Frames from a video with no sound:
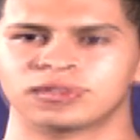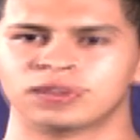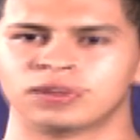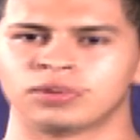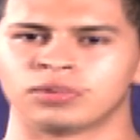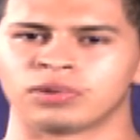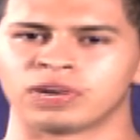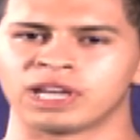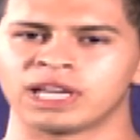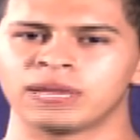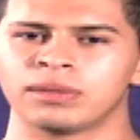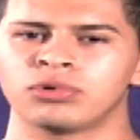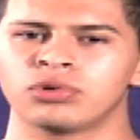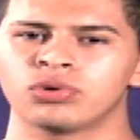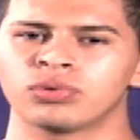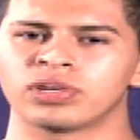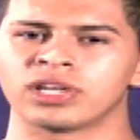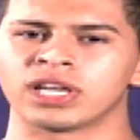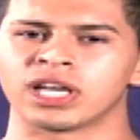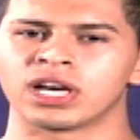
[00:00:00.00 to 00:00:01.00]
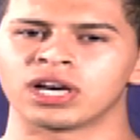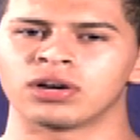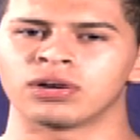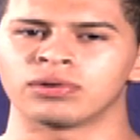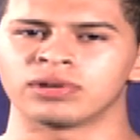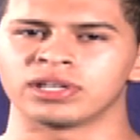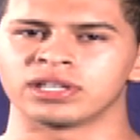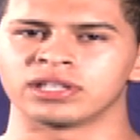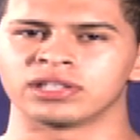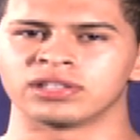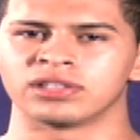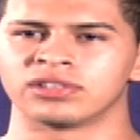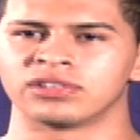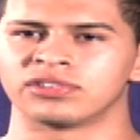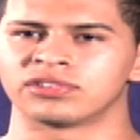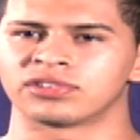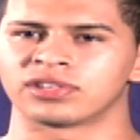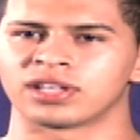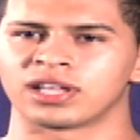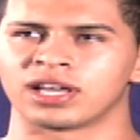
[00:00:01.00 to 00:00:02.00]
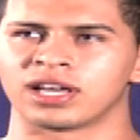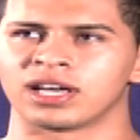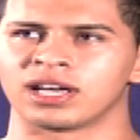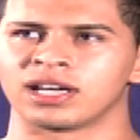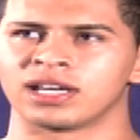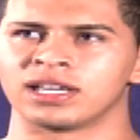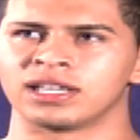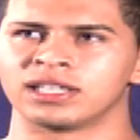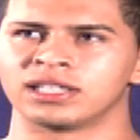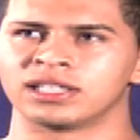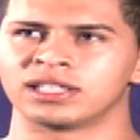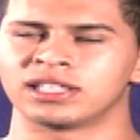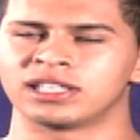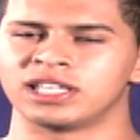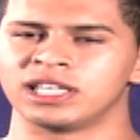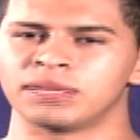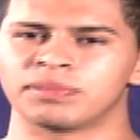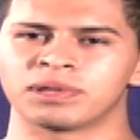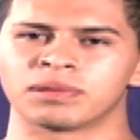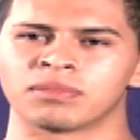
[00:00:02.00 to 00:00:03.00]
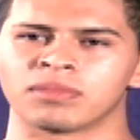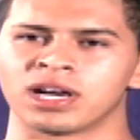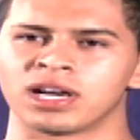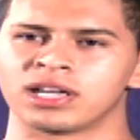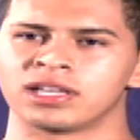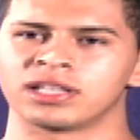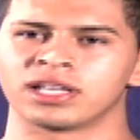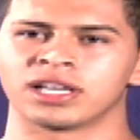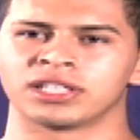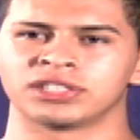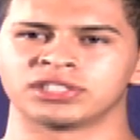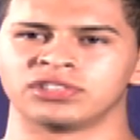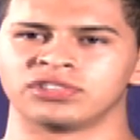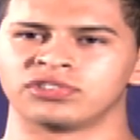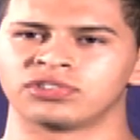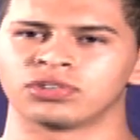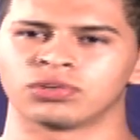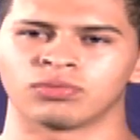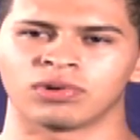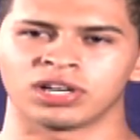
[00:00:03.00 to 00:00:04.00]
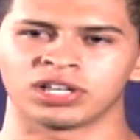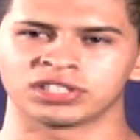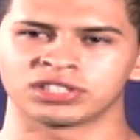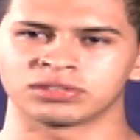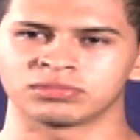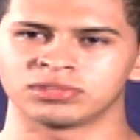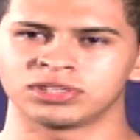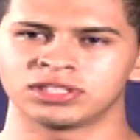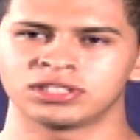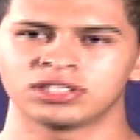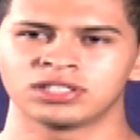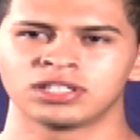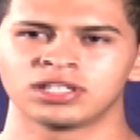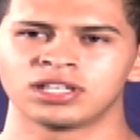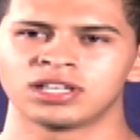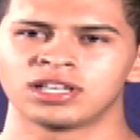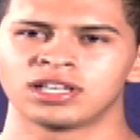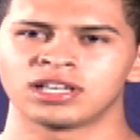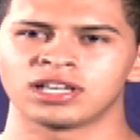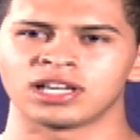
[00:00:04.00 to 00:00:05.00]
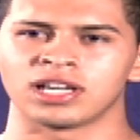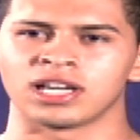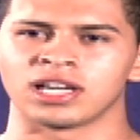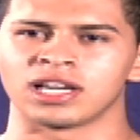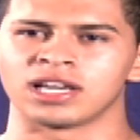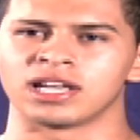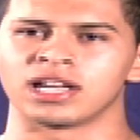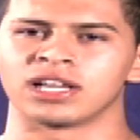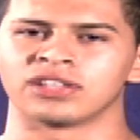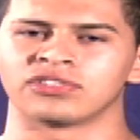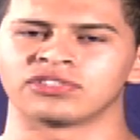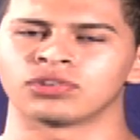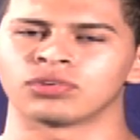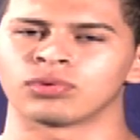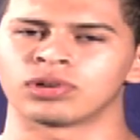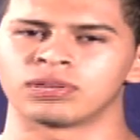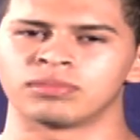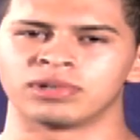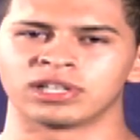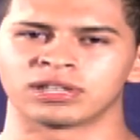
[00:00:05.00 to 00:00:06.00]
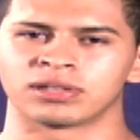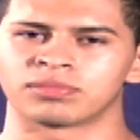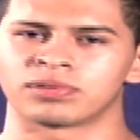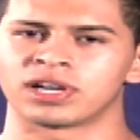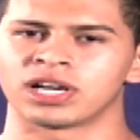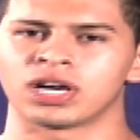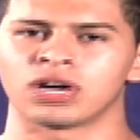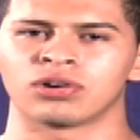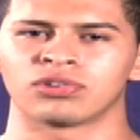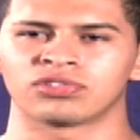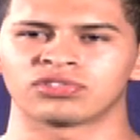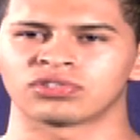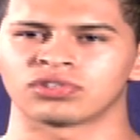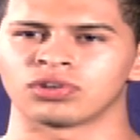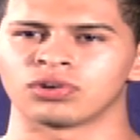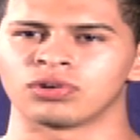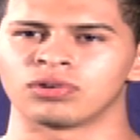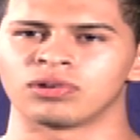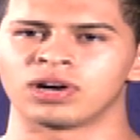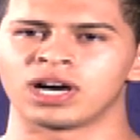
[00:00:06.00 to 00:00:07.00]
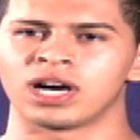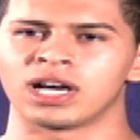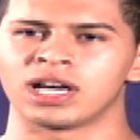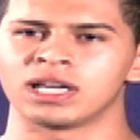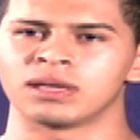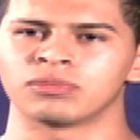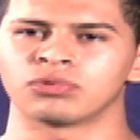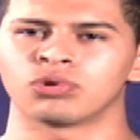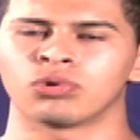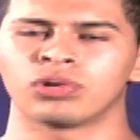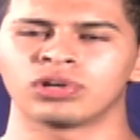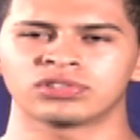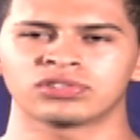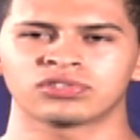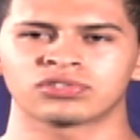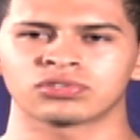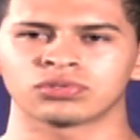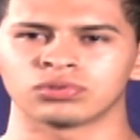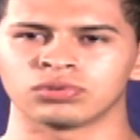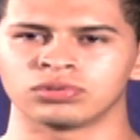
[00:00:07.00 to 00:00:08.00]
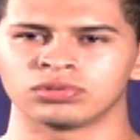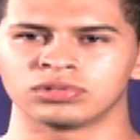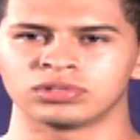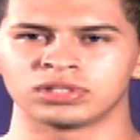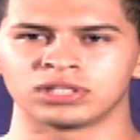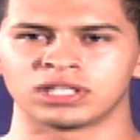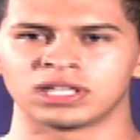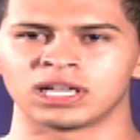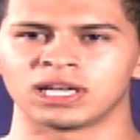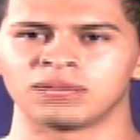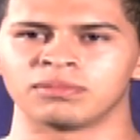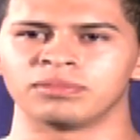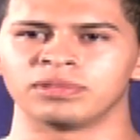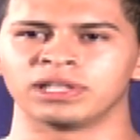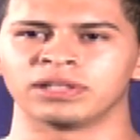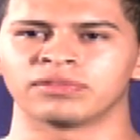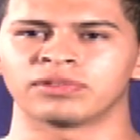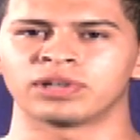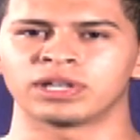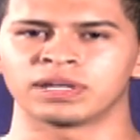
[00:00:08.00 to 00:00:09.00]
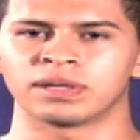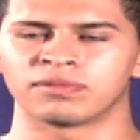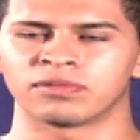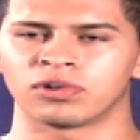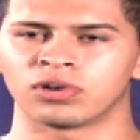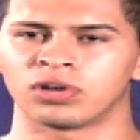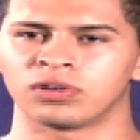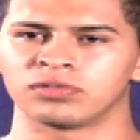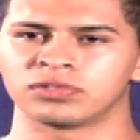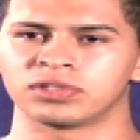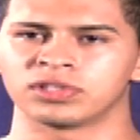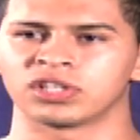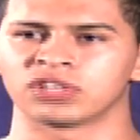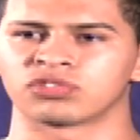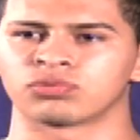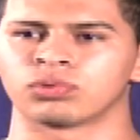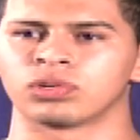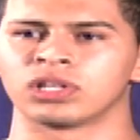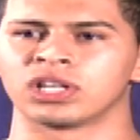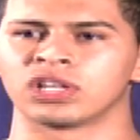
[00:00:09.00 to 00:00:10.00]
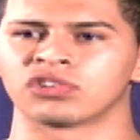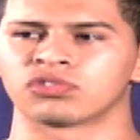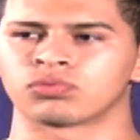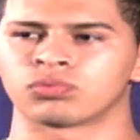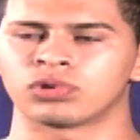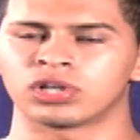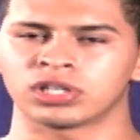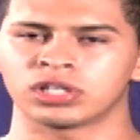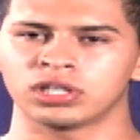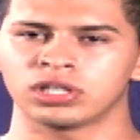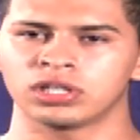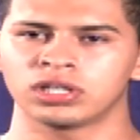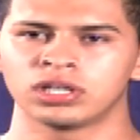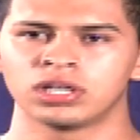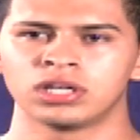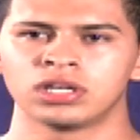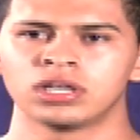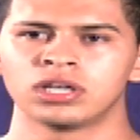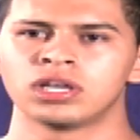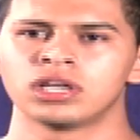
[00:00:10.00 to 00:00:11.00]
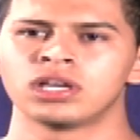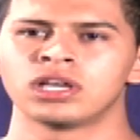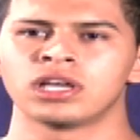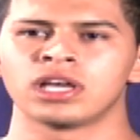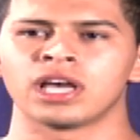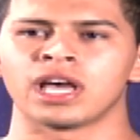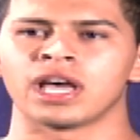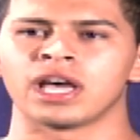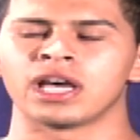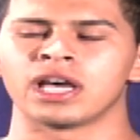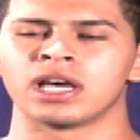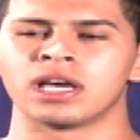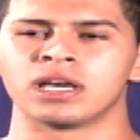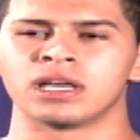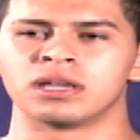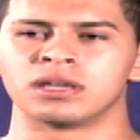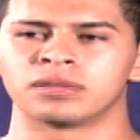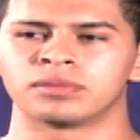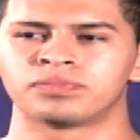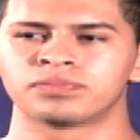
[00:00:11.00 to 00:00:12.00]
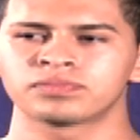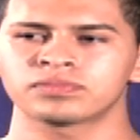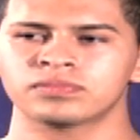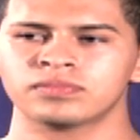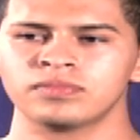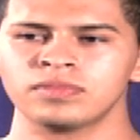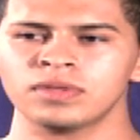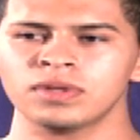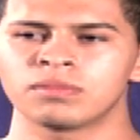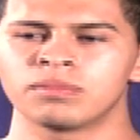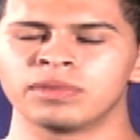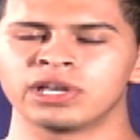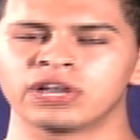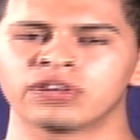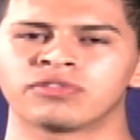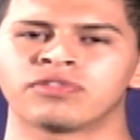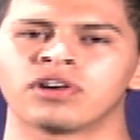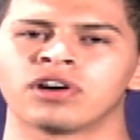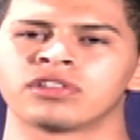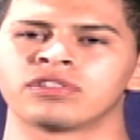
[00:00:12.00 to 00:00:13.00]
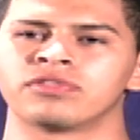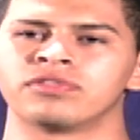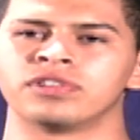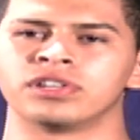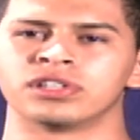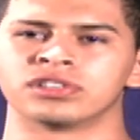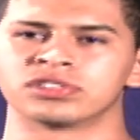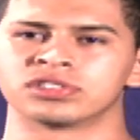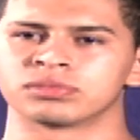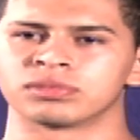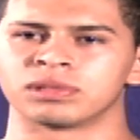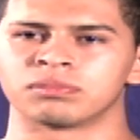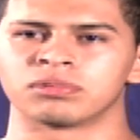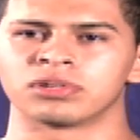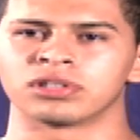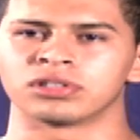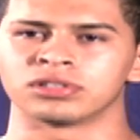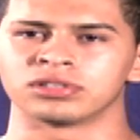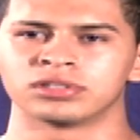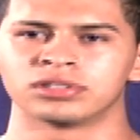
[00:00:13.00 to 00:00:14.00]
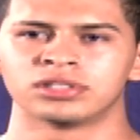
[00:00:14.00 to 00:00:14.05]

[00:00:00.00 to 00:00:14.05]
What I am doing now is I keep in mind that she's still watching me and I still want to make her proud. So I am going to school and I'm being very involved, as well as working and being a father figure to my brother.